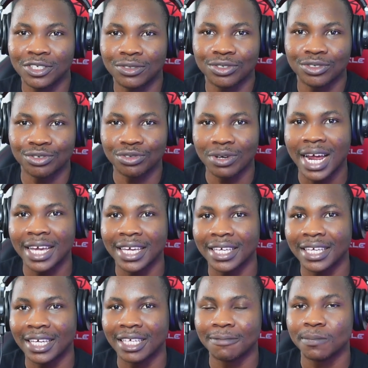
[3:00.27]
You try
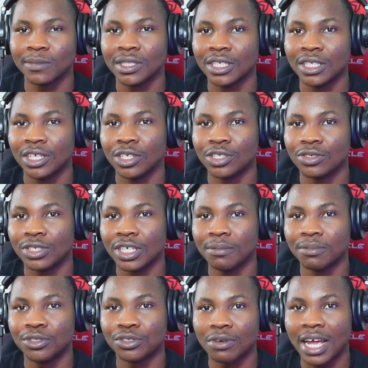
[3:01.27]
again. You should
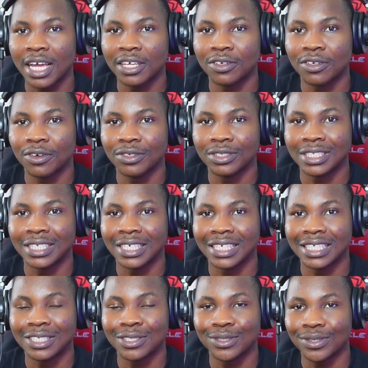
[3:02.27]
keep trying until
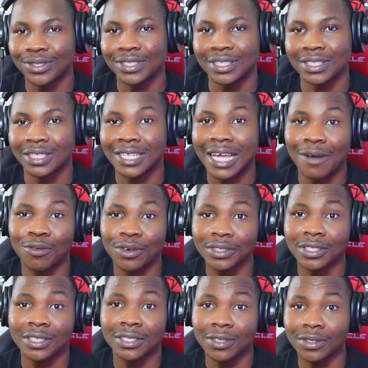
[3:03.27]
it succeeds, and
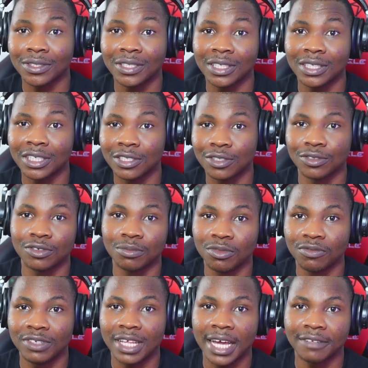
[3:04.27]
once it succeeds, you should
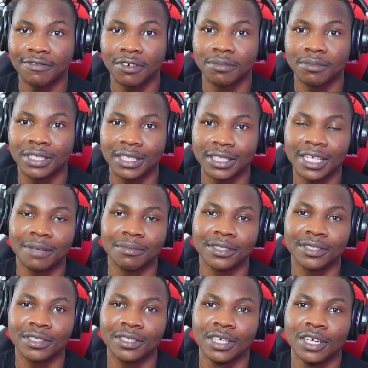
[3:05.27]
remove that from the
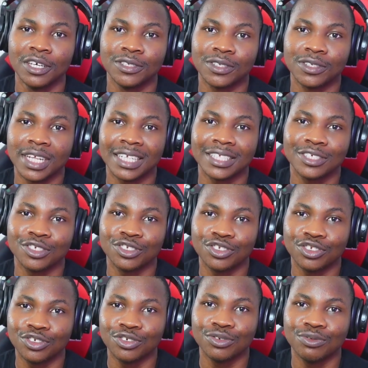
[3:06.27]
database so that
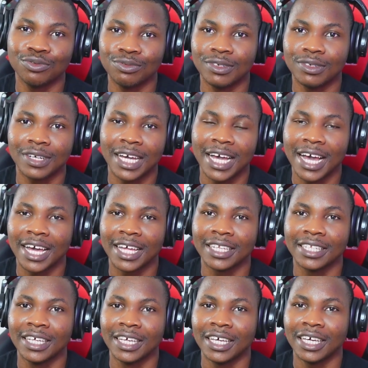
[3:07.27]
it
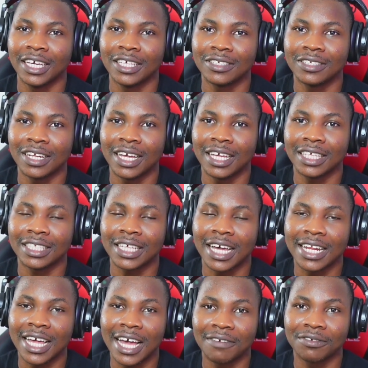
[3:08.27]

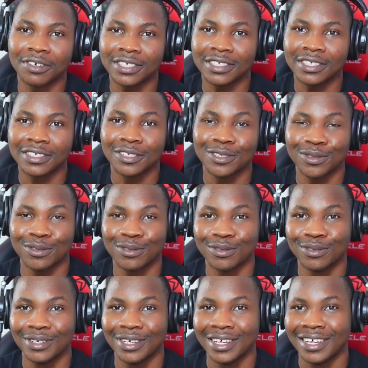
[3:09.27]
can have rest. So
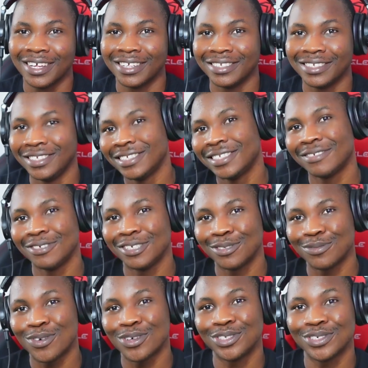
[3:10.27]
this is
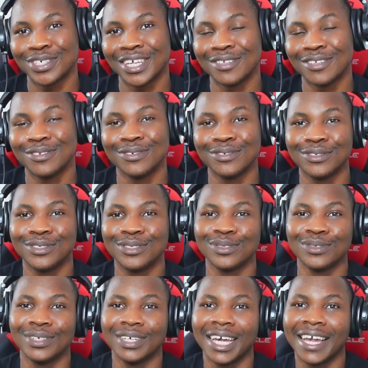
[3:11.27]
what you can do
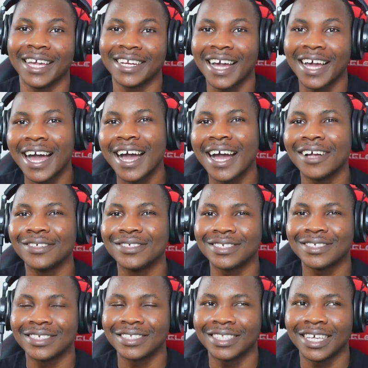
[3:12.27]
to
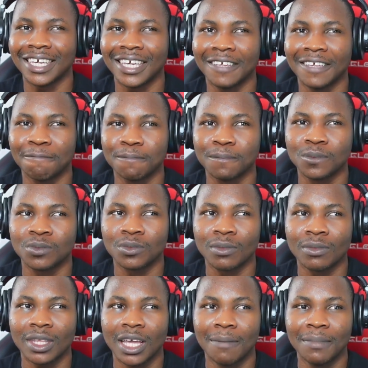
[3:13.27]
enhance
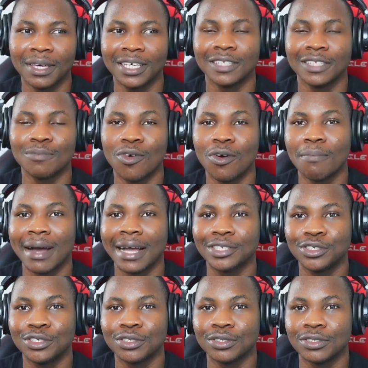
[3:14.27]
and make it more
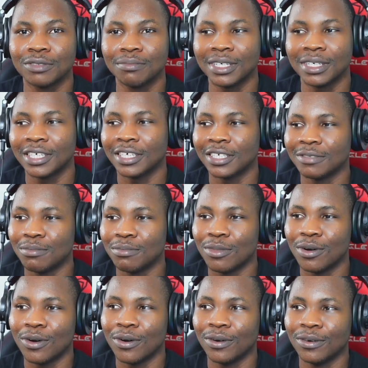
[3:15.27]
matured, make it
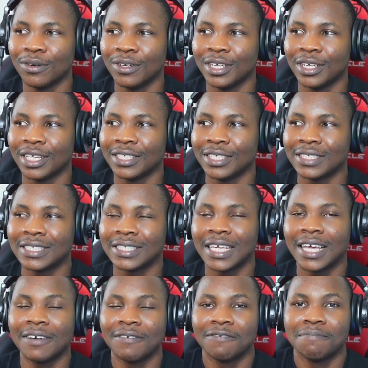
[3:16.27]
more
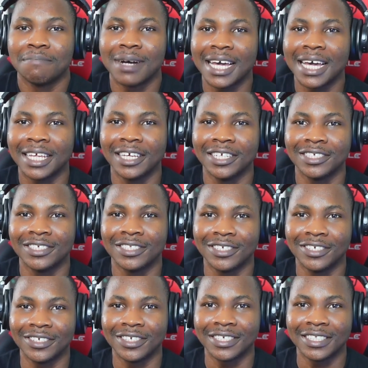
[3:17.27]
self-managed. Do
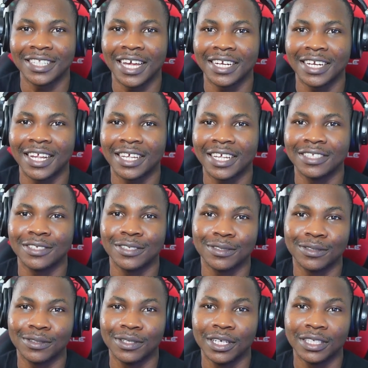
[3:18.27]
you understand that?
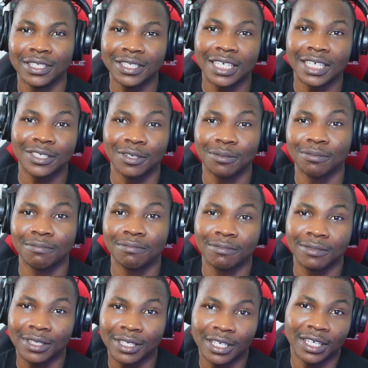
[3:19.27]
So these are some
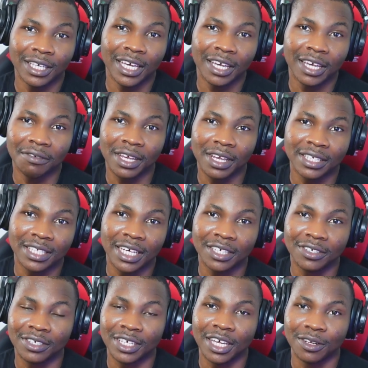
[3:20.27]
key areas that
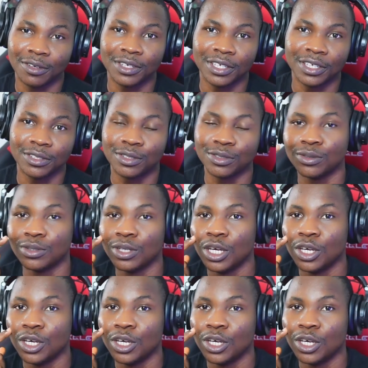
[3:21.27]
you can look into.